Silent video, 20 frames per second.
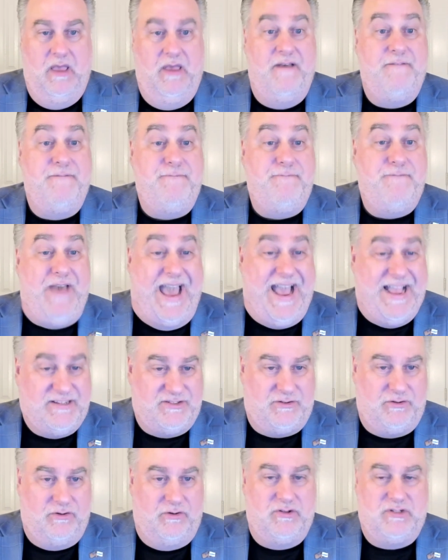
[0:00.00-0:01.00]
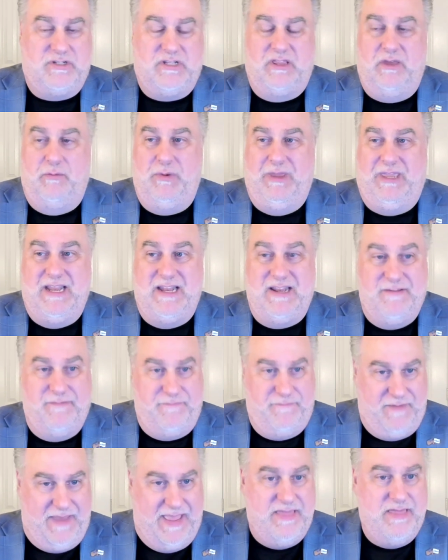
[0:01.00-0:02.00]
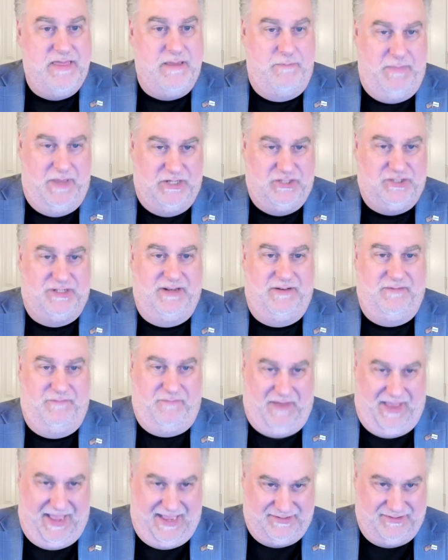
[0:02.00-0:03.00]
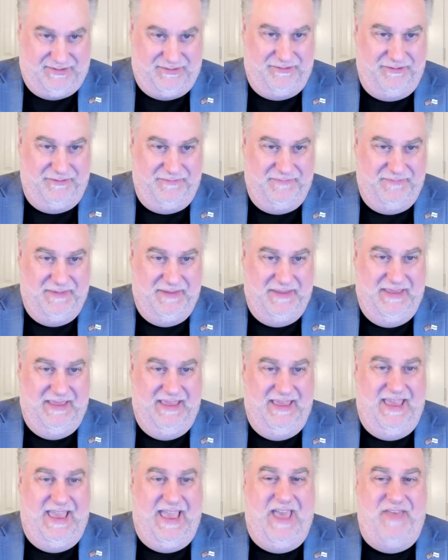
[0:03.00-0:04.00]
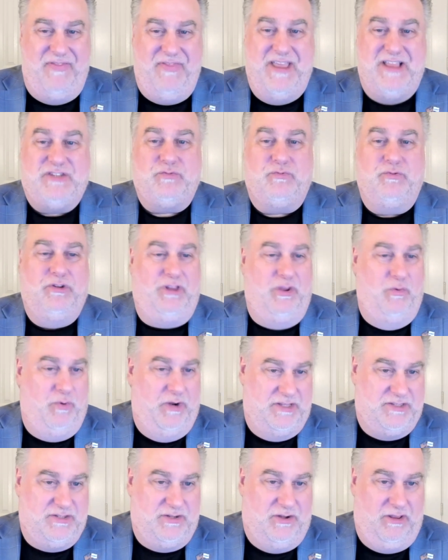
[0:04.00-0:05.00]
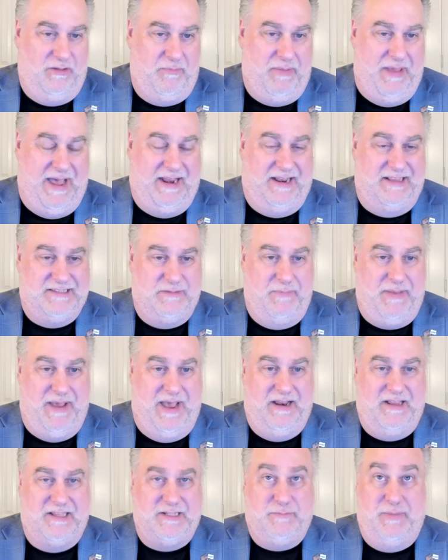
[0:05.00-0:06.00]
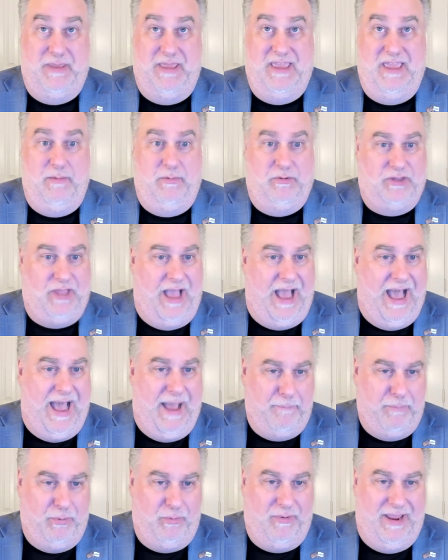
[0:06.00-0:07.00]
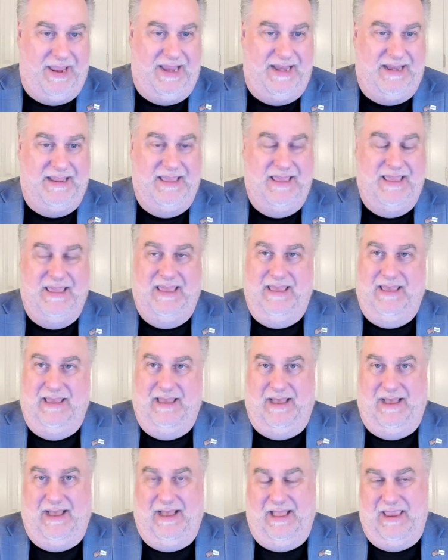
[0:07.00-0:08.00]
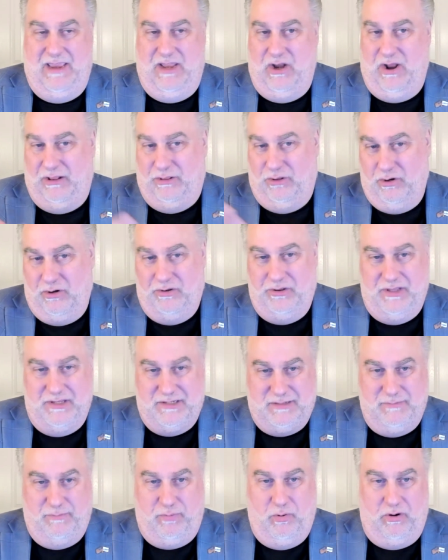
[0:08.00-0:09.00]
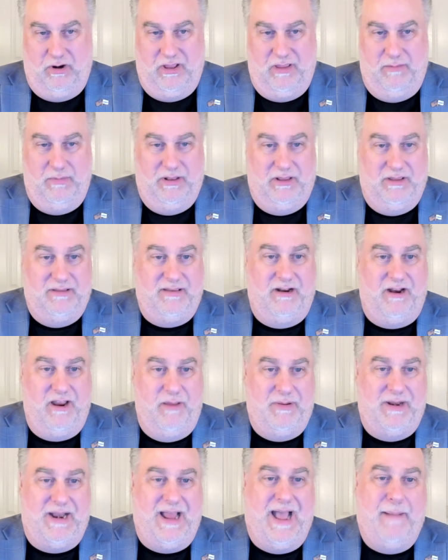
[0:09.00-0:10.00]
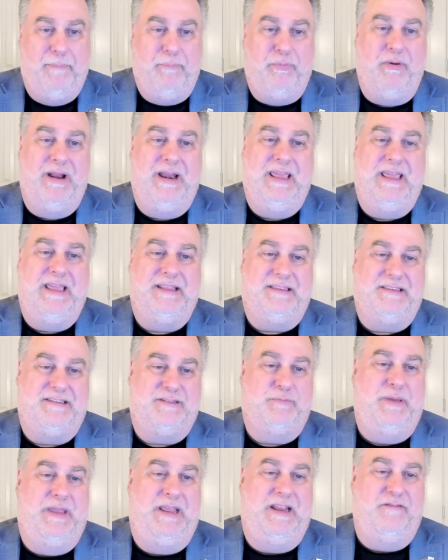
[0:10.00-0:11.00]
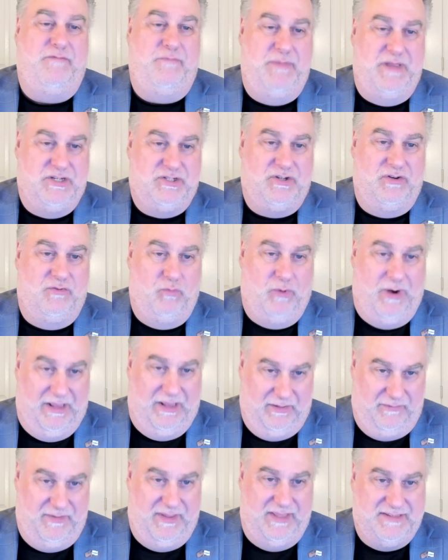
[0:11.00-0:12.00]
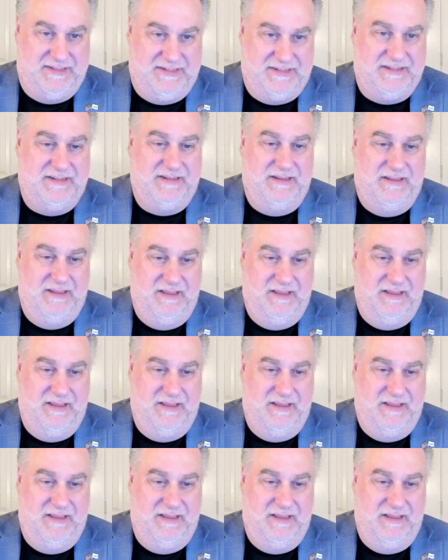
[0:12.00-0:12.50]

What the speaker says: faster so that we can defend the mission faster. And that's really what it's all about. It's about us being able to operate. I learned this support in the military, but operating at the speed of mission relevance,